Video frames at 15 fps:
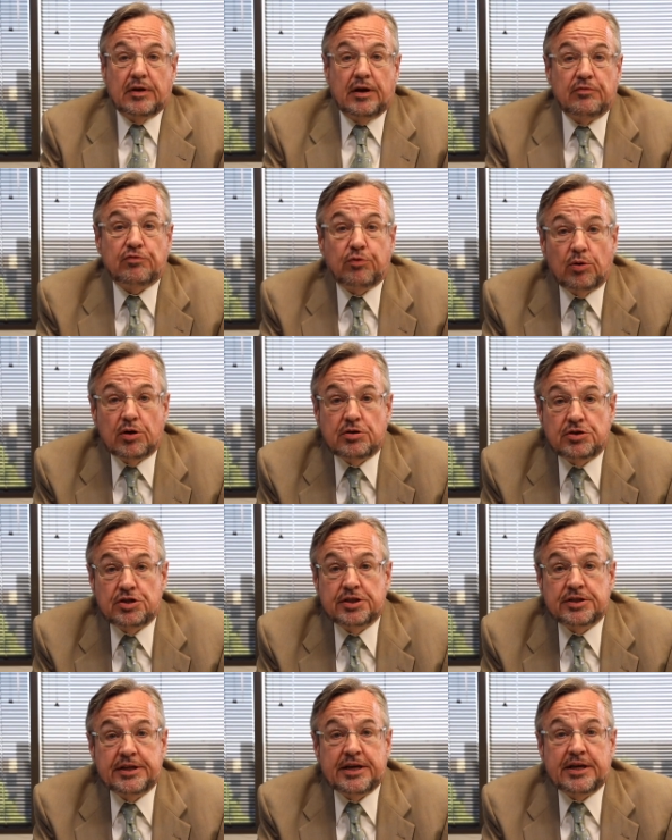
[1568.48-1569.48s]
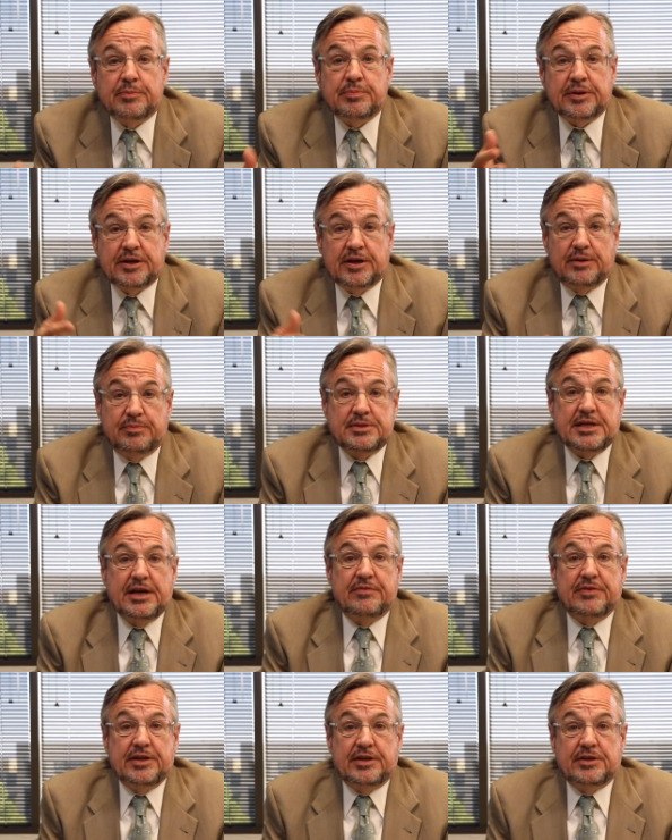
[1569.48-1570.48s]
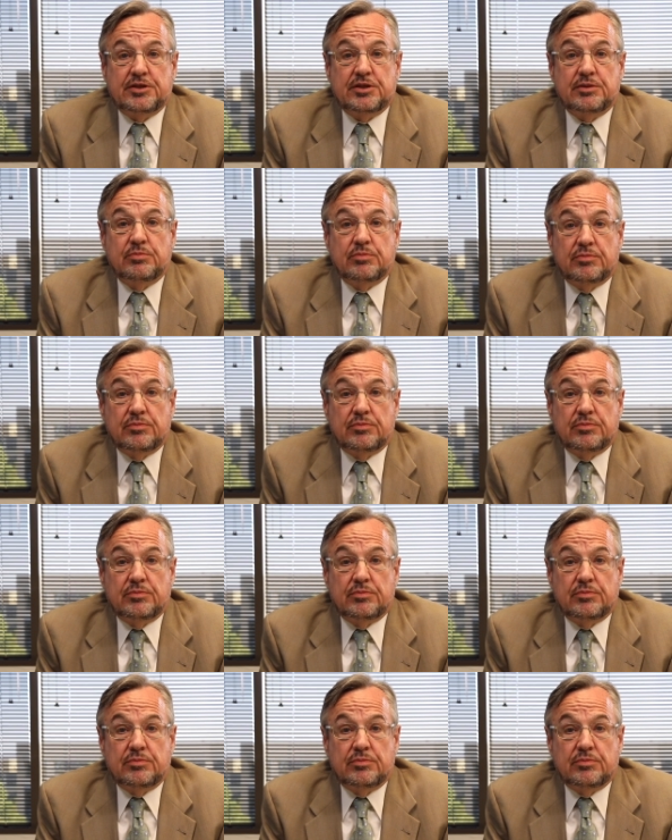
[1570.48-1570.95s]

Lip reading: Unfortunately, it becomes evident